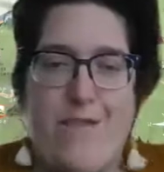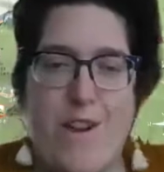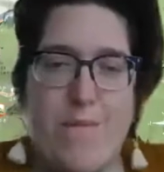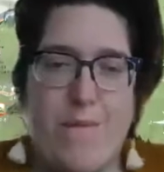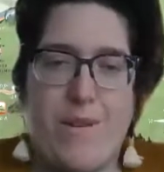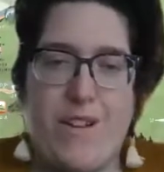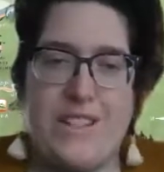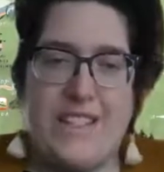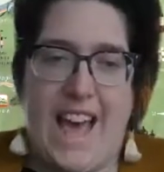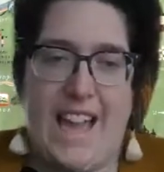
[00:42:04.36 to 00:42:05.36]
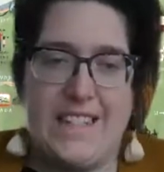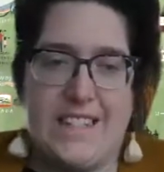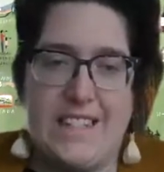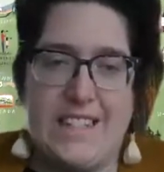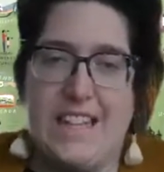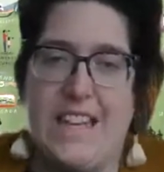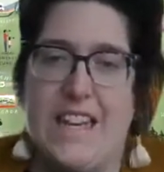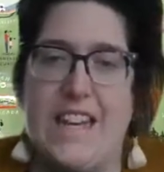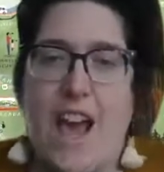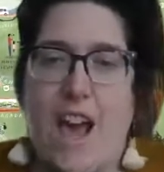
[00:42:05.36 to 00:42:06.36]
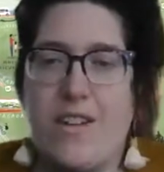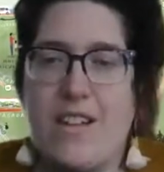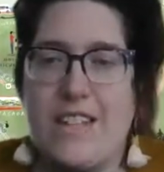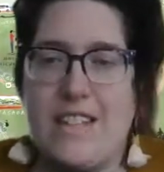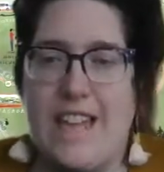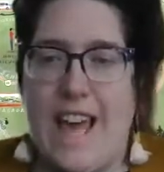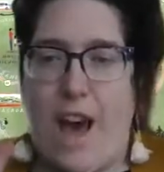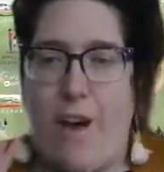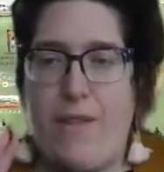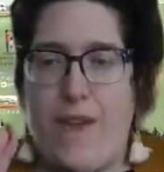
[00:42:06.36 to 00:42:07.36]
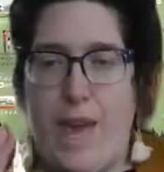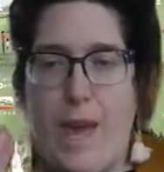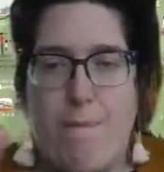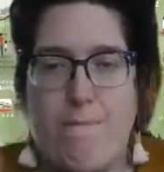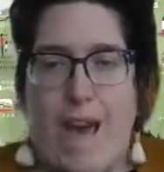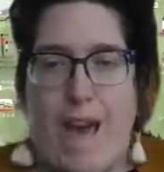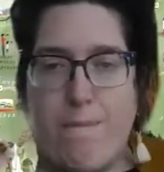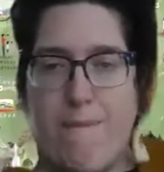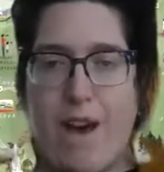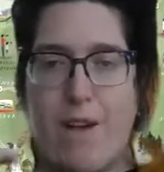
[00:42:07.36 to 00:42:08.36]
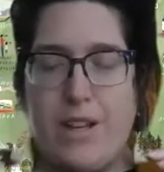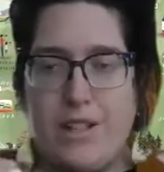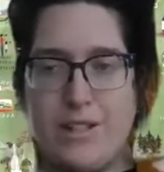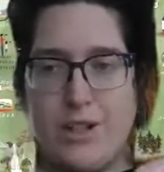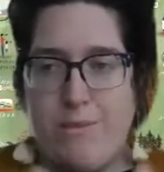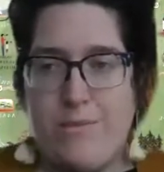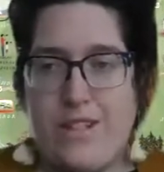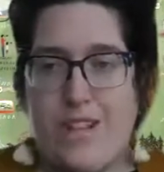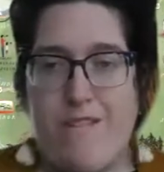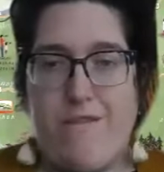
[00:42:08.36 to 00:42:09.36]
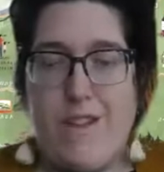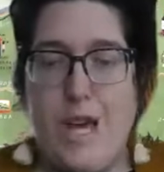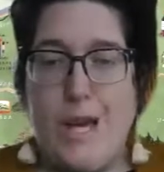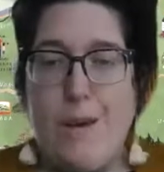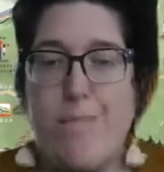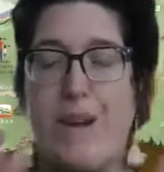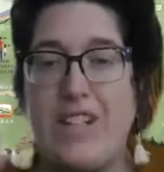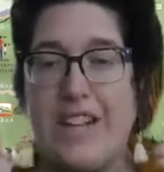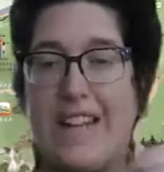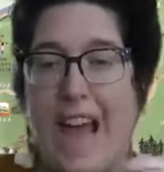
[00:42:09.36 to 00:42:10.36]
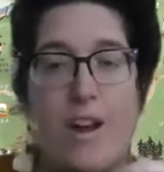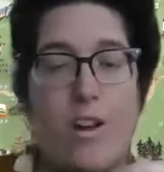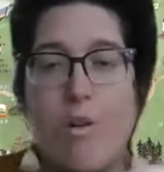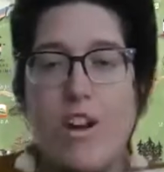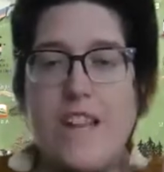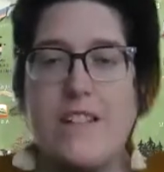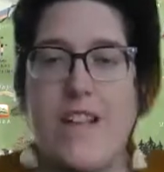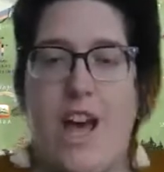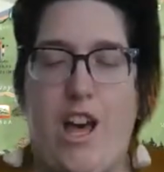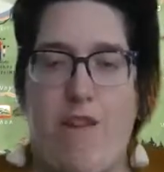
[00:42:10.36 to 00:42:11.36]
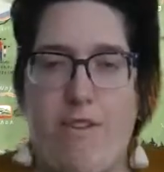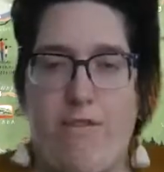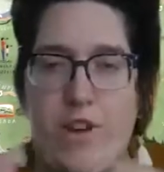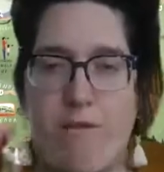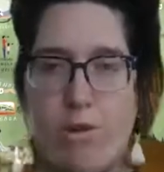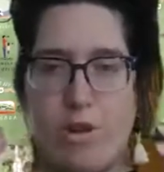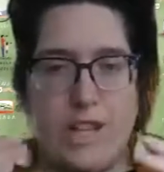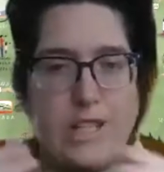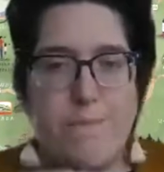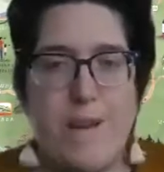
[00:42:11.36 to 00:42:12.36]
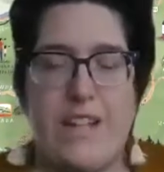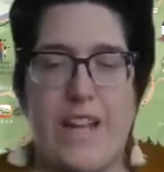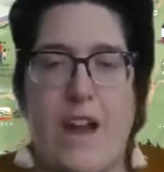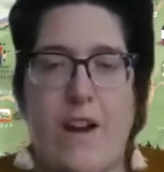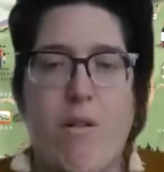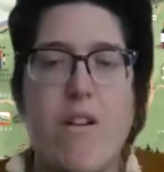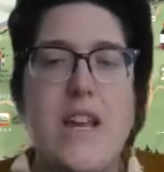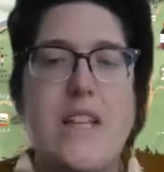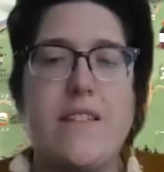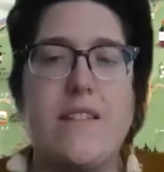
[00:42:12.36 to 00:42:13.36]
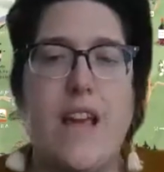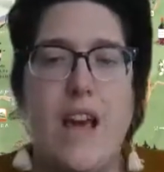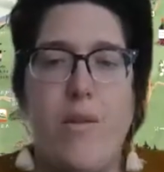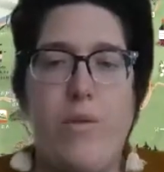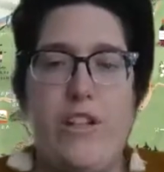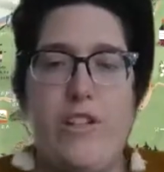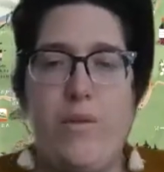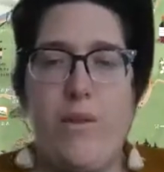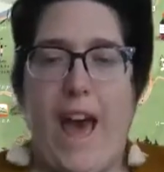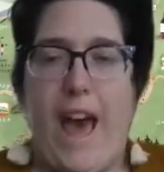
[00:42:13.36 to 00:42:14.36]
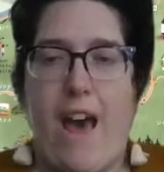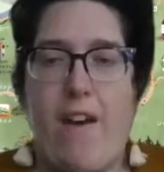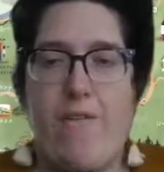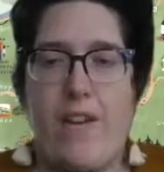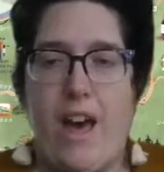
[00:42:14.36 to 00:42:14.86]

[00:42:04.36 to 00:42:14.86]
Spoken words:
of our proposed tactics. Now you can see how they map out in terms of budget categories, of Travel Oregon's budget categories. We do have